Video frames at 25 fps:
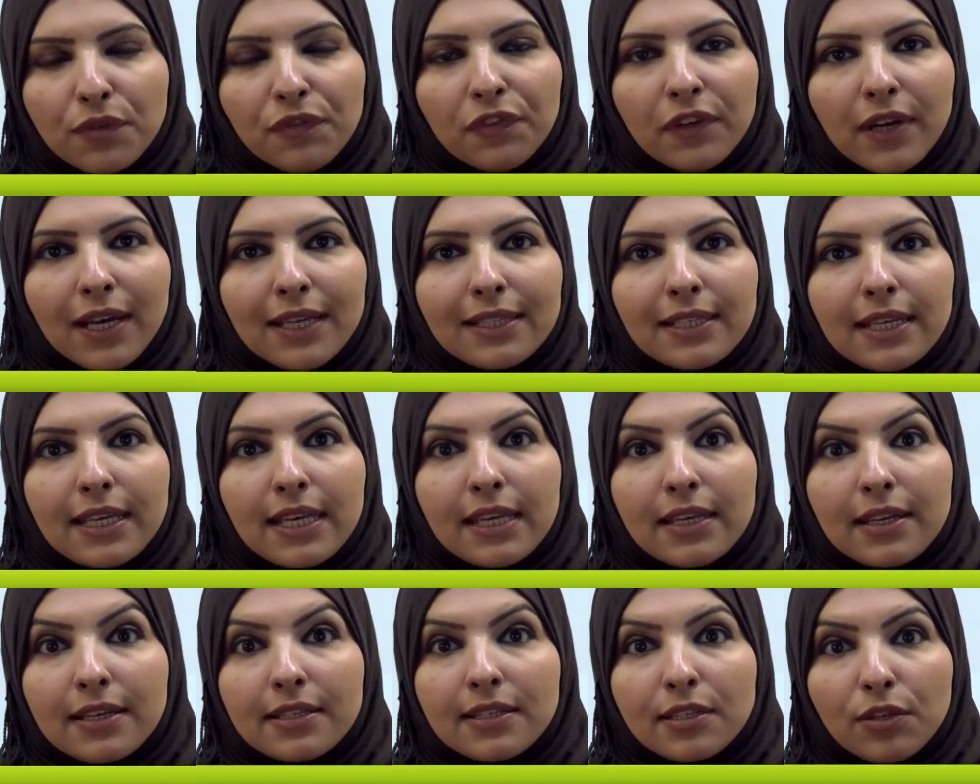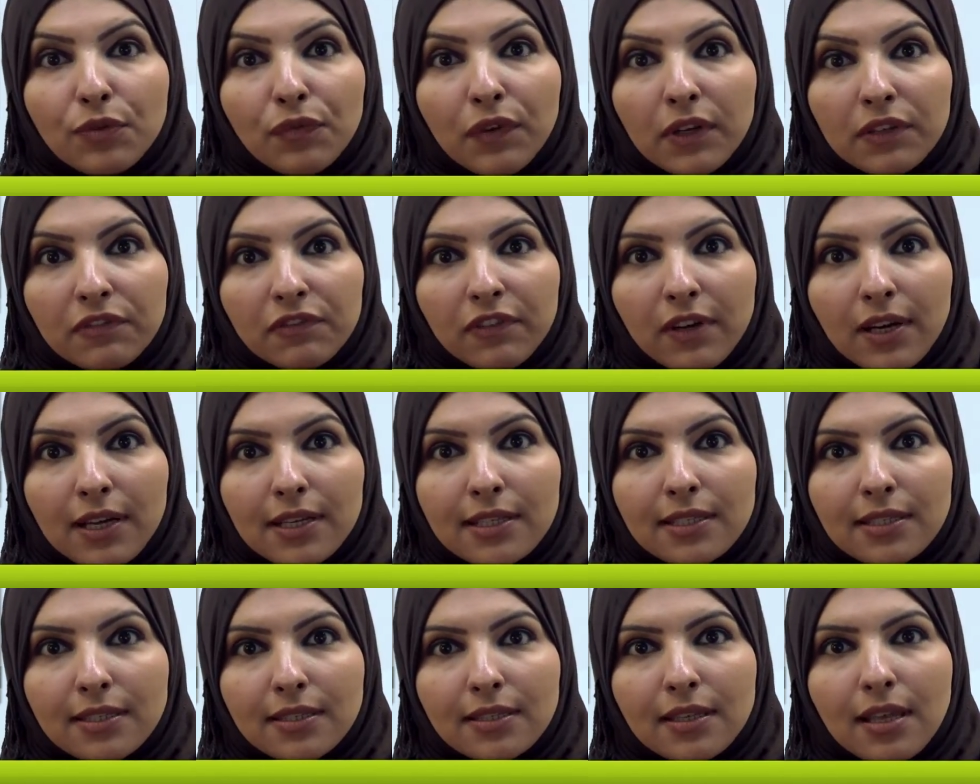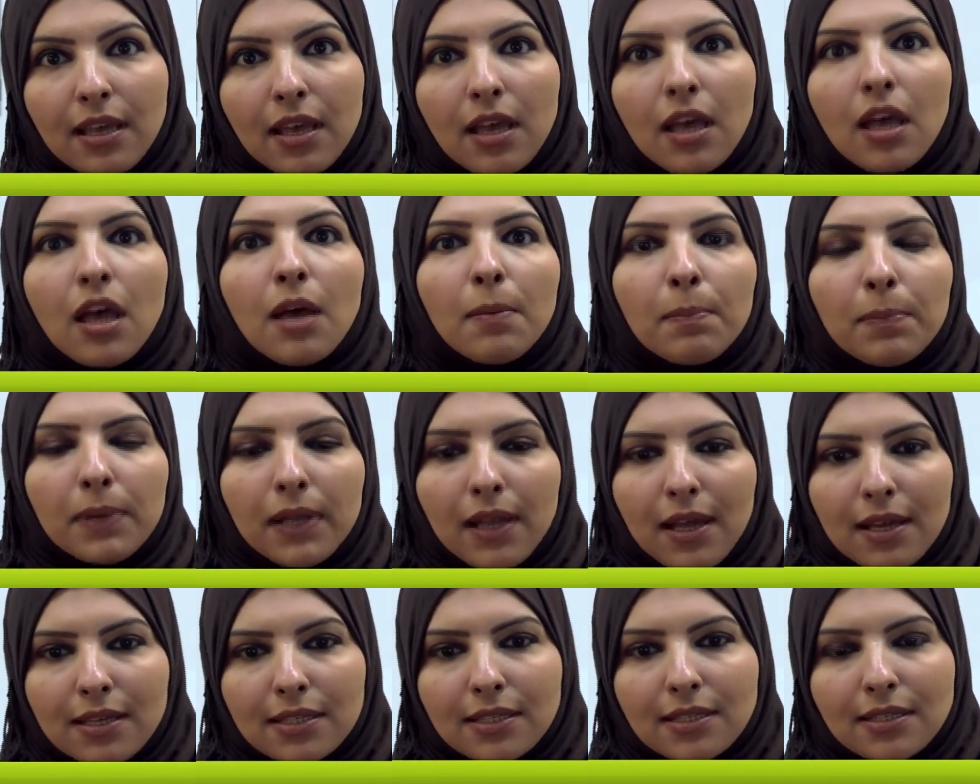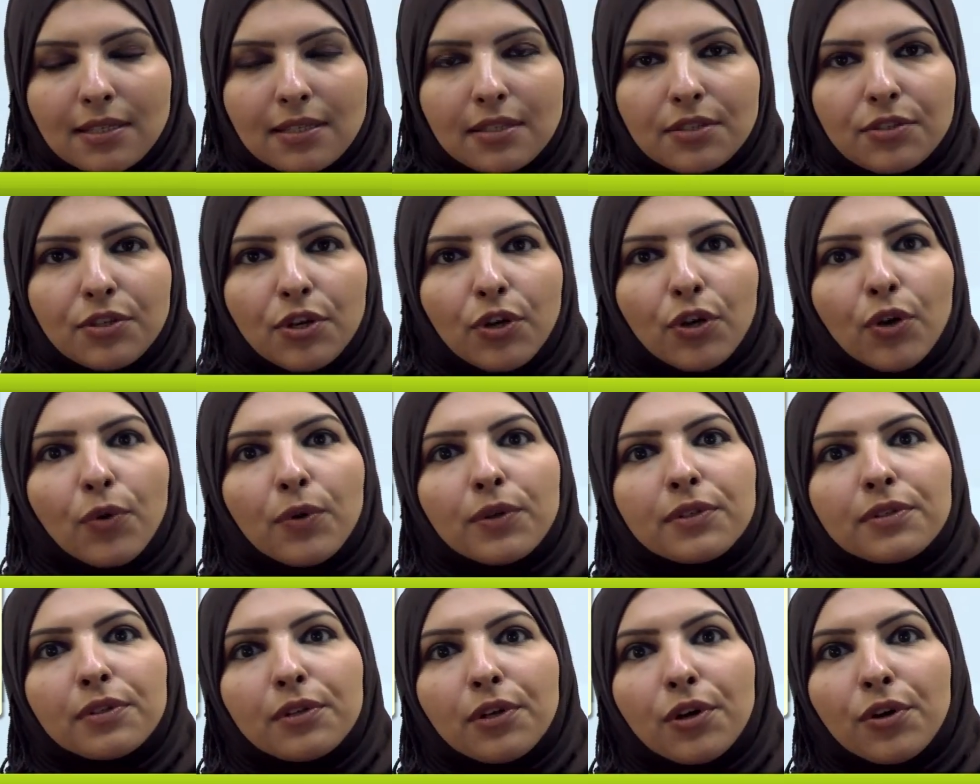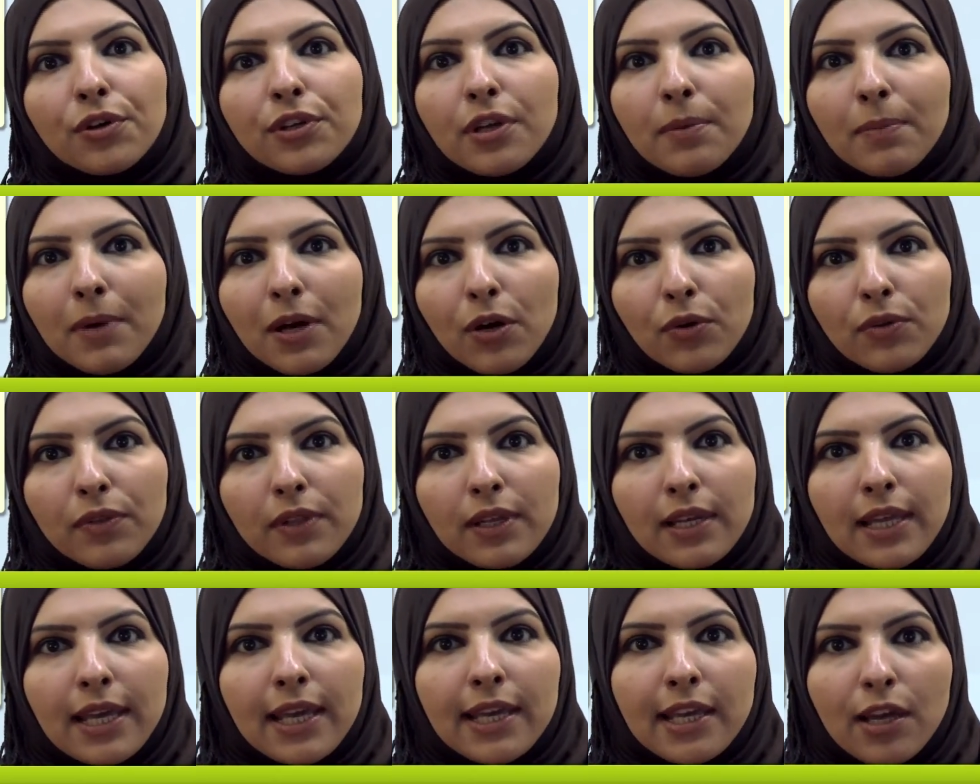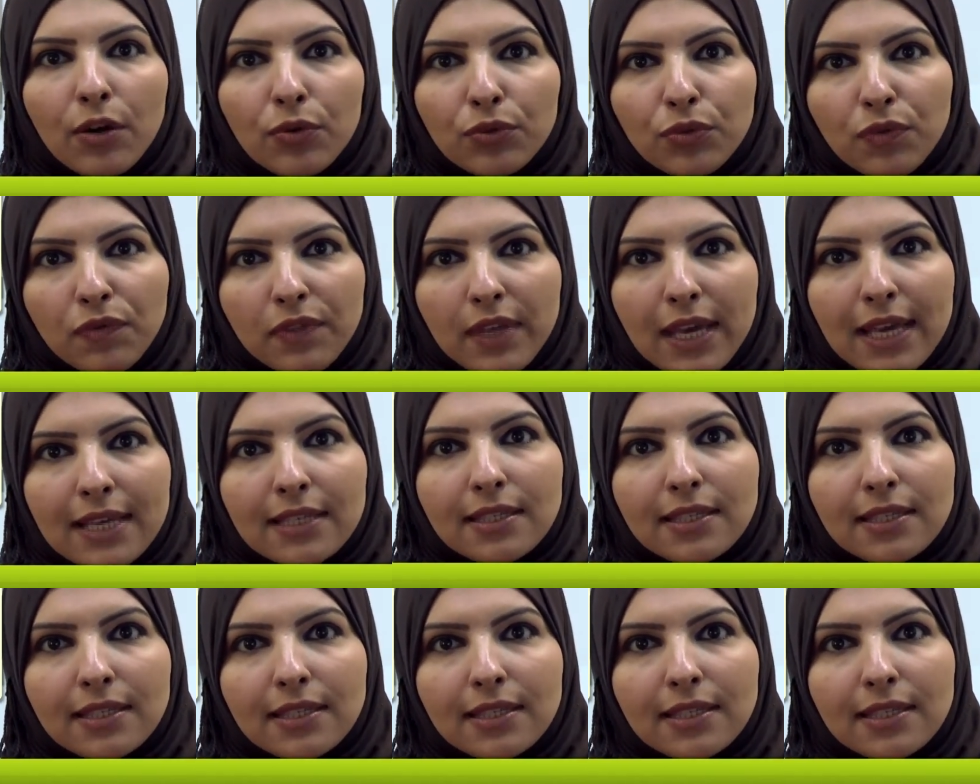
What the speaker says: of writing an essay of advice, plus you are going to learn about the layout of the